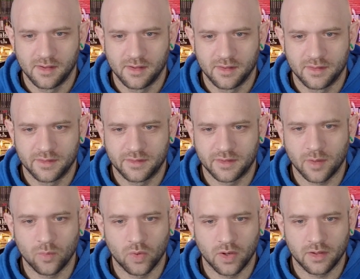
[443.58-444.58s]

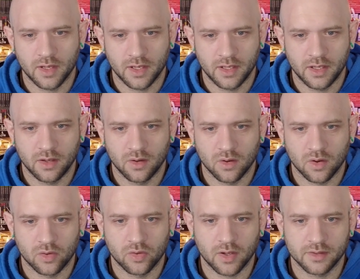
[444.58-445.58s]
Somewhere, not here,
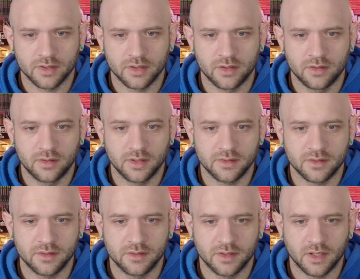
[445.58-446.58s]
across a
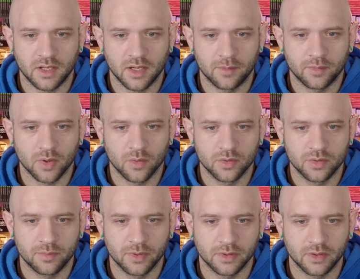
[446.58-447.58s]
distant sea, I'm going to
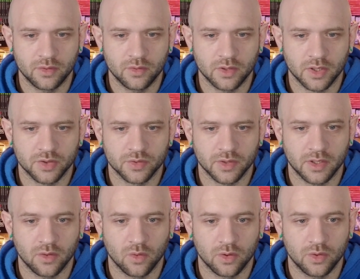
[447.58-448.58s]
build a new country
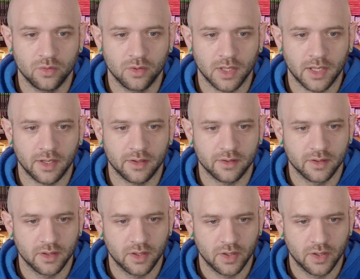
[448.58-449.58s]
or new land.
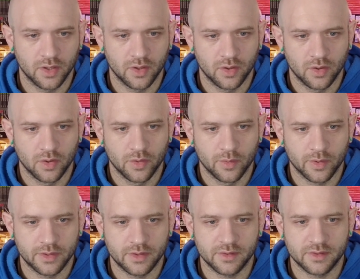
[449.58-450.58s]
What
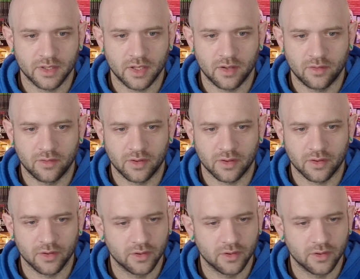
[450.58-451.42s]
do you say, Vagr?